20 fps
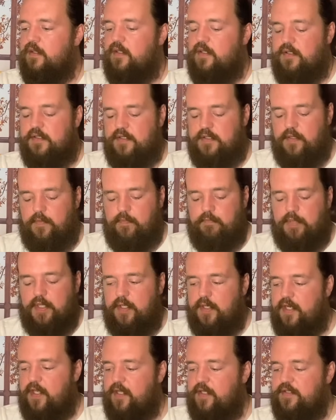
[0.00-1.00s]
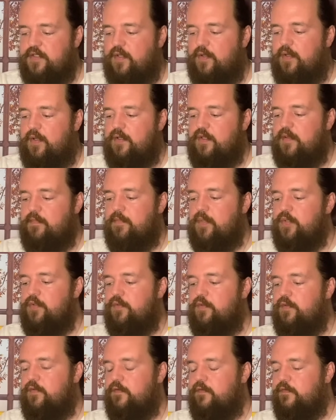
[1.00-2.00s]
Somebody is on the
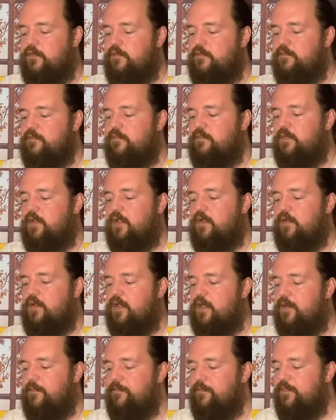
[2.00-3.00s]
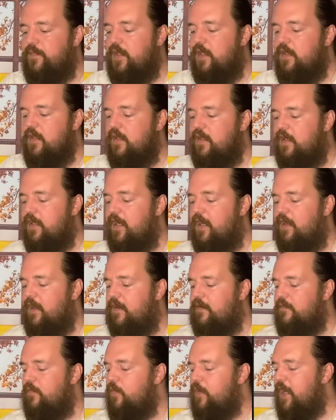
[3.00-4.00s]
move. Okay. Yeah,
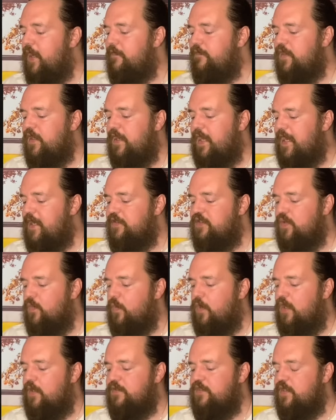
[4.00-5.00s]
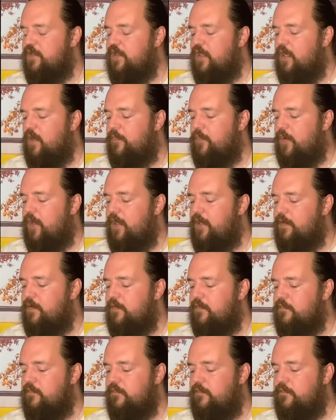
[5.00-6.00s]
we have the Ace of Wands in the upright.
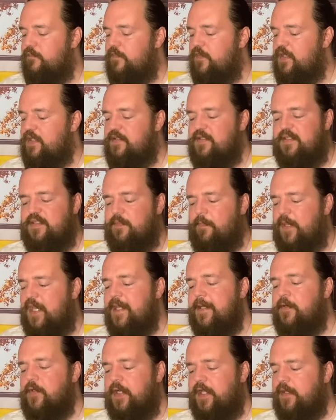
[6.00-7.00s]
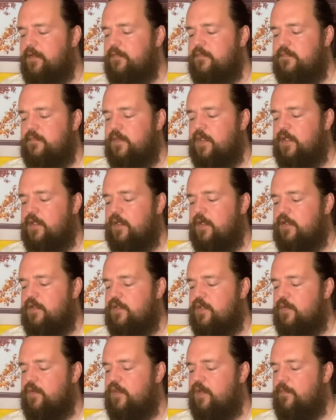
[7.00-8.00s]
This is appealing.
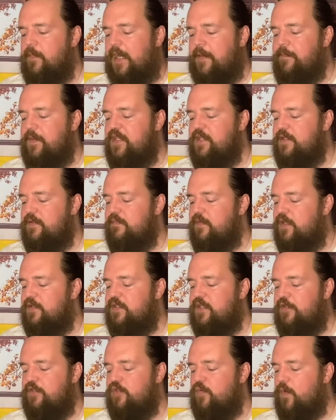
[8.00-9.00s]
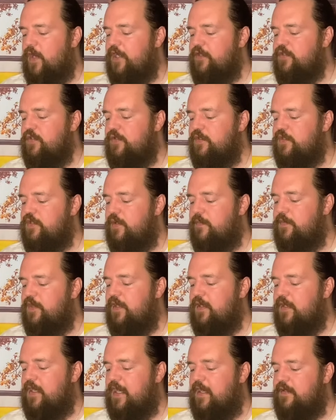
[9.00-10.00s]
So there might be a situation or
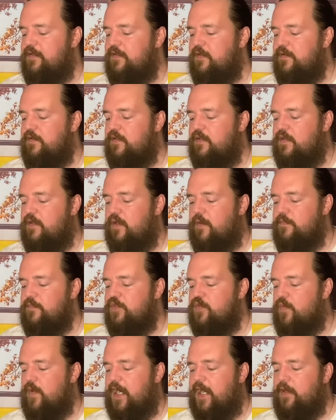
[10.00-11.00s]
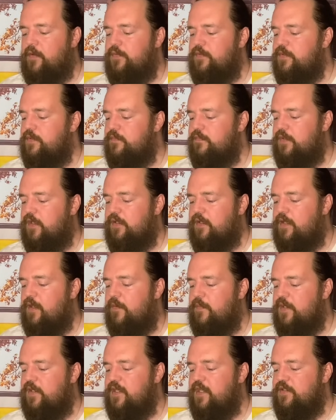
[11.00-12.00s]
something that comes around in the
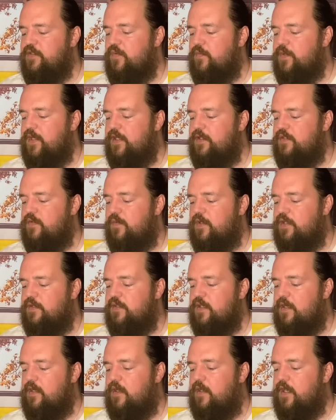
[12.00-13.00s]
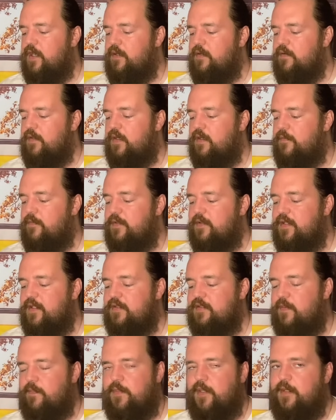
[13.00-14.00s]
coming days and weeks where it's like, all right, you know what,
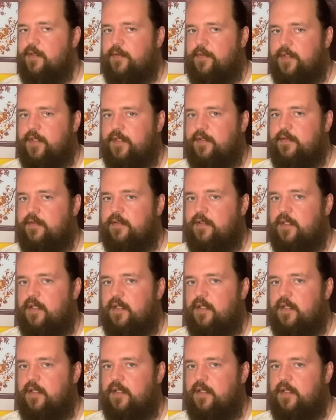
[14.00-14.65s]
that's appealing.